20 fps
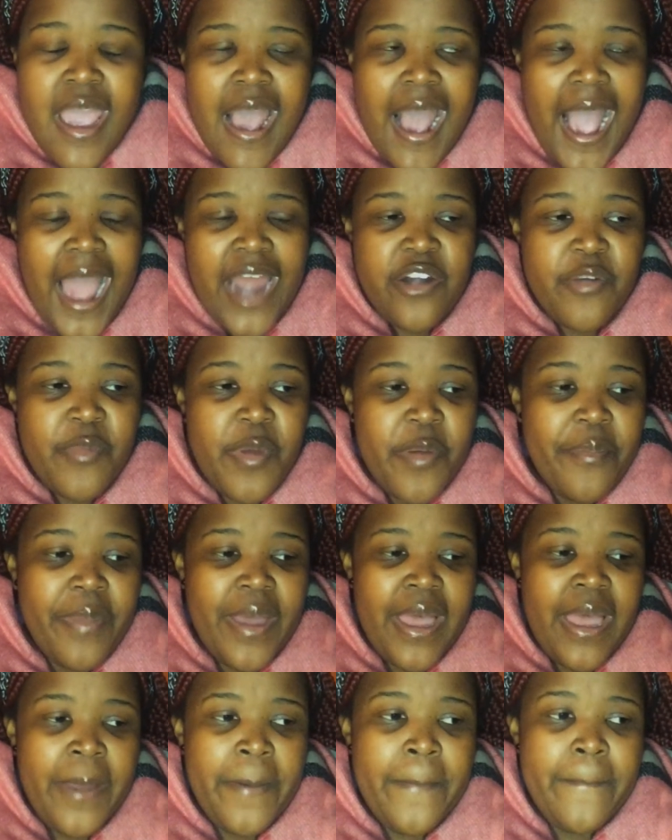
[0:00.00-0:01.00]
I
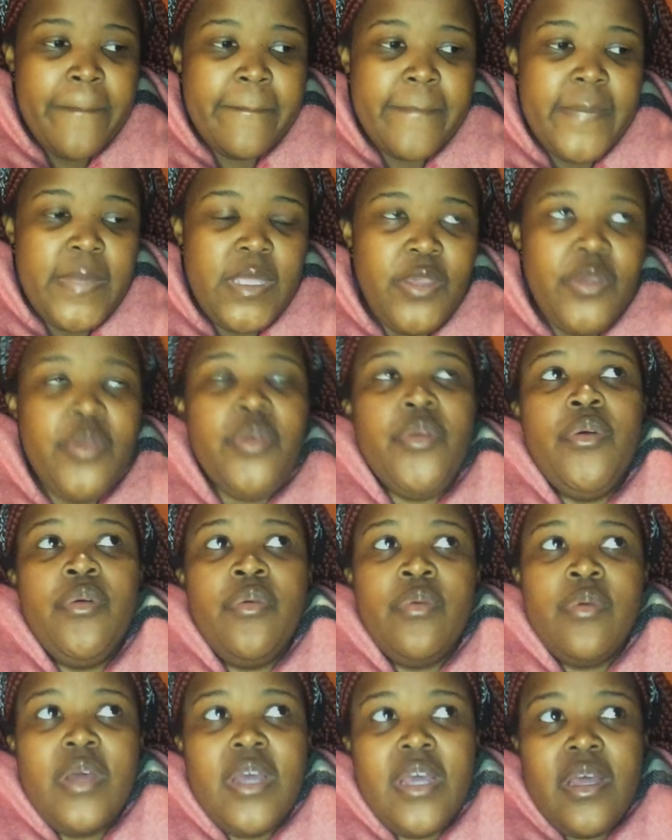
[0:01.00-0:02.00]
remember, you
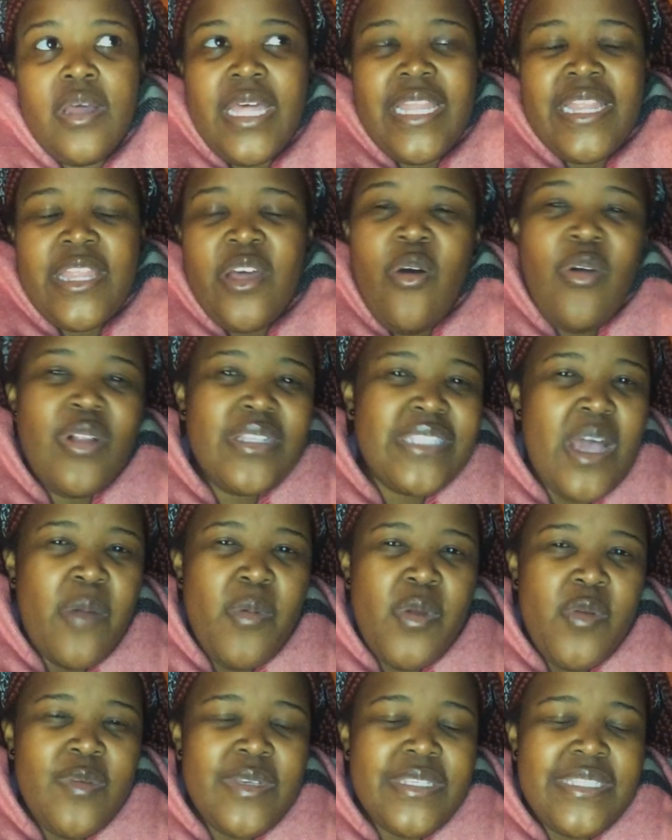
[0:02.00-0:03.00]
know, the whole time
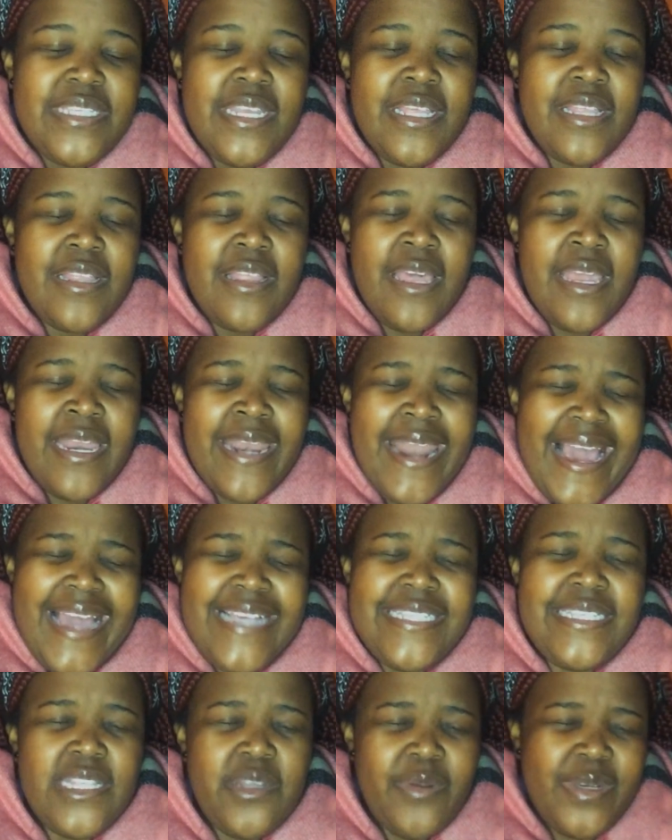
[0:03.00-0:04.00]
when we were sitting there, like I
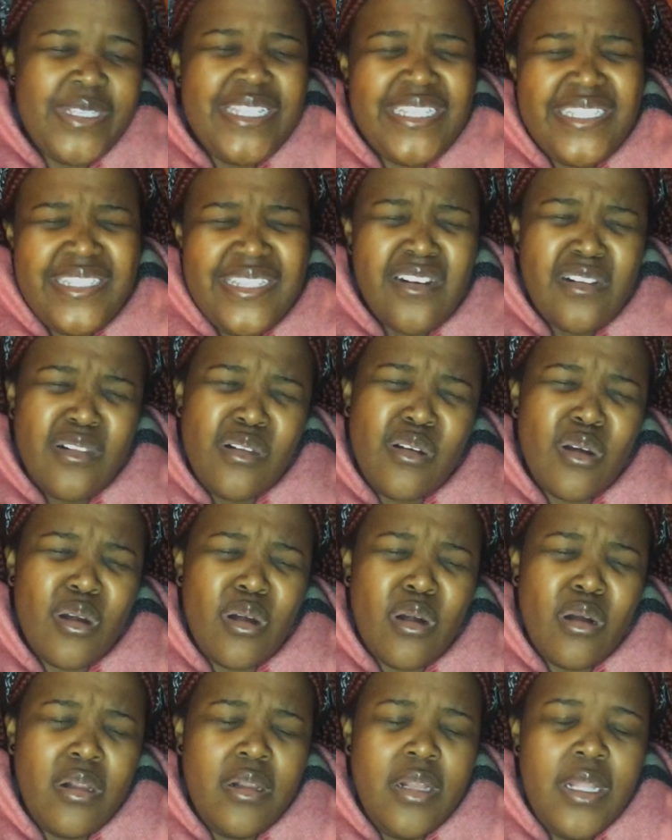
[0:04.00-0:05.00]
said, there was this little
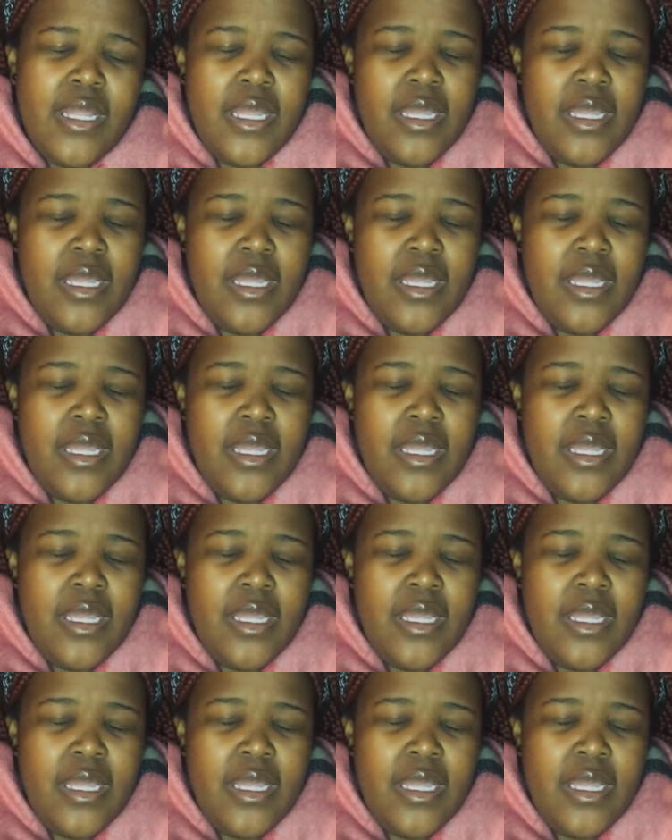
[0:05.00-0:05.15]
girl.